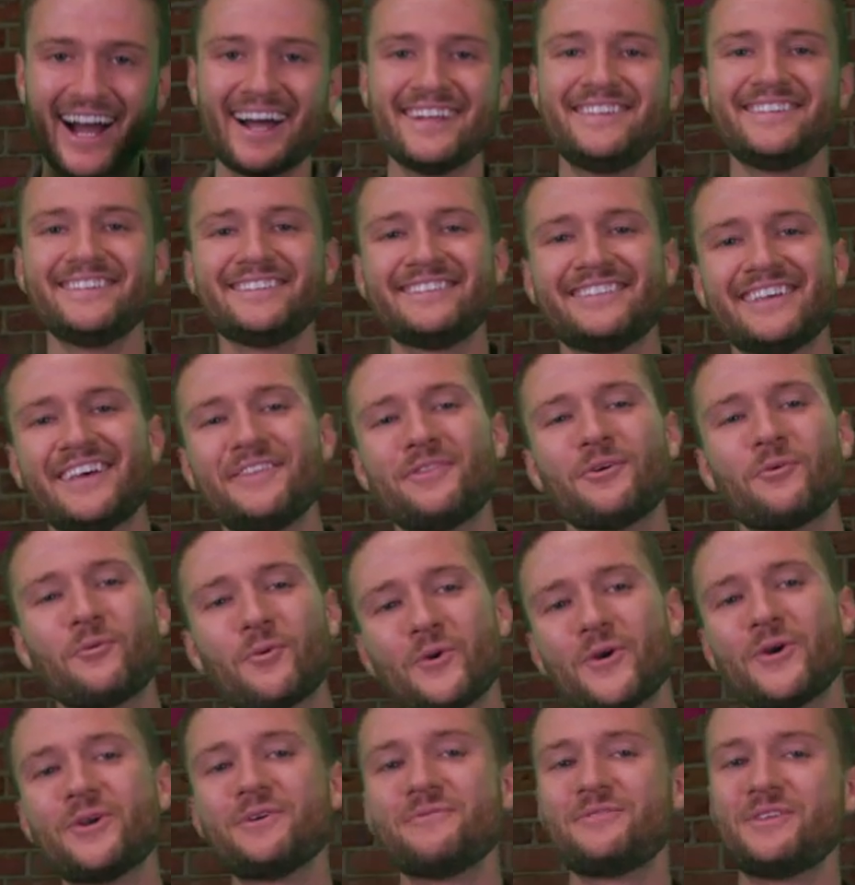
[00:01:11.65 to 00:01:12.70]
I just said the
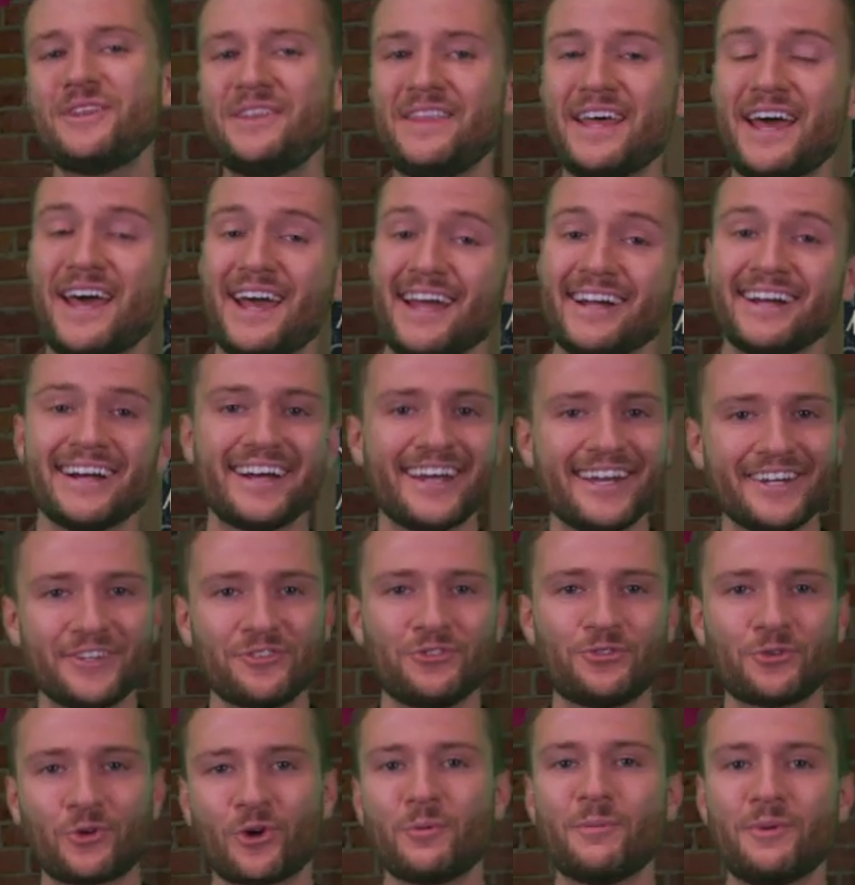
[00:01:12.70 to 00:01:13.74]
word of the day,
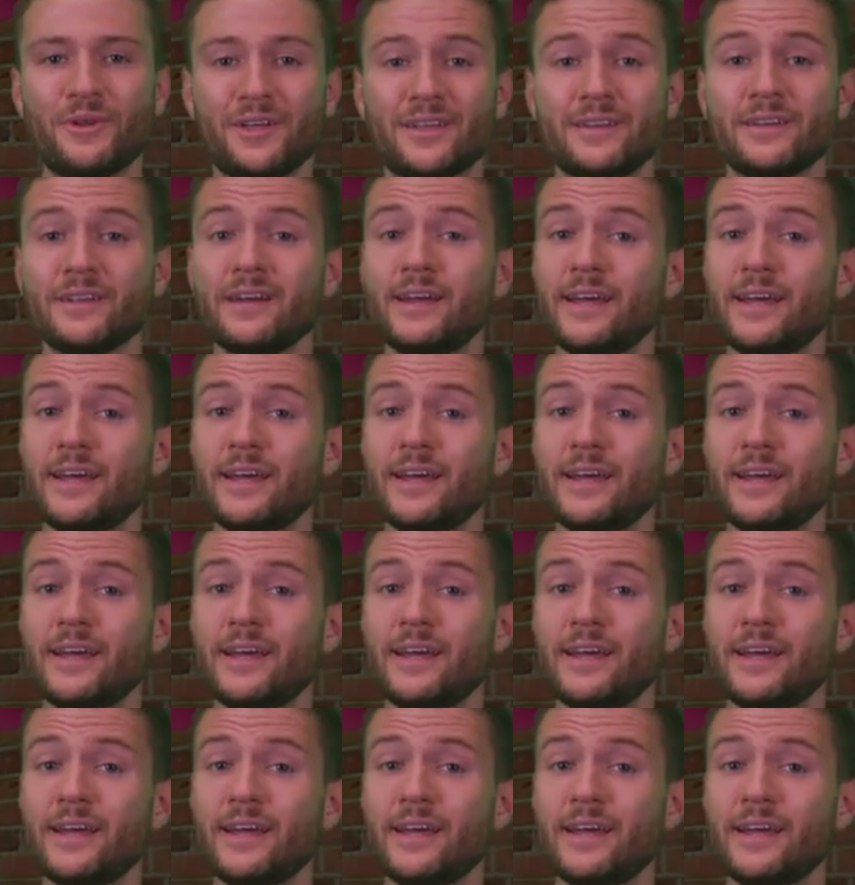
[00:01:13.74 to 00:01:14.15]
exorbitant.